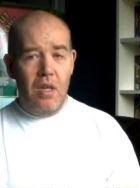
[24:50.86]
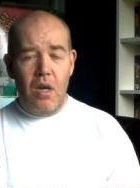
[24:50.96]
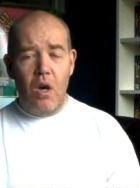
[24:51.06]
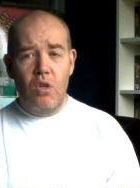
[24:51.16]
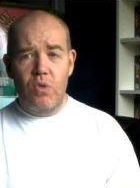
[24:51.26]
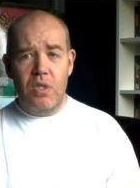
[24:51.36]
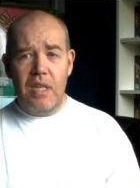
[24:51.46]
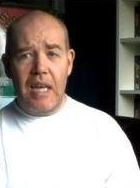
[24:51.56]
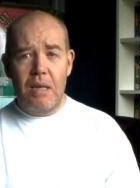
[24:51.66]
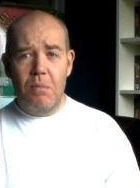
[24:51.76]
hundred
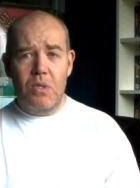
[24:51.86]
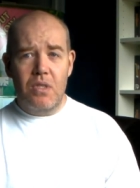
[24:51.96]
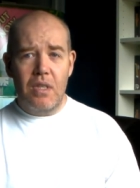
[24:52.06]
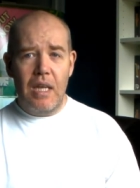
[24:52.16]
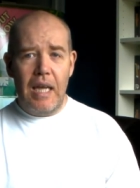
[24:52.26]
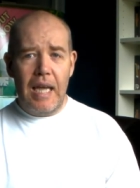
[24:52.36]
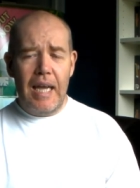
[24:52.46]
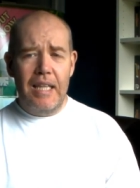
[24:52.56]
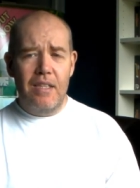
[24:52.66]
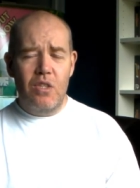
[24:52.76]
games,
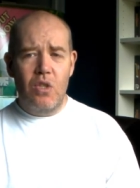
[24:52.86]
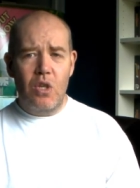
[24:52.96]
and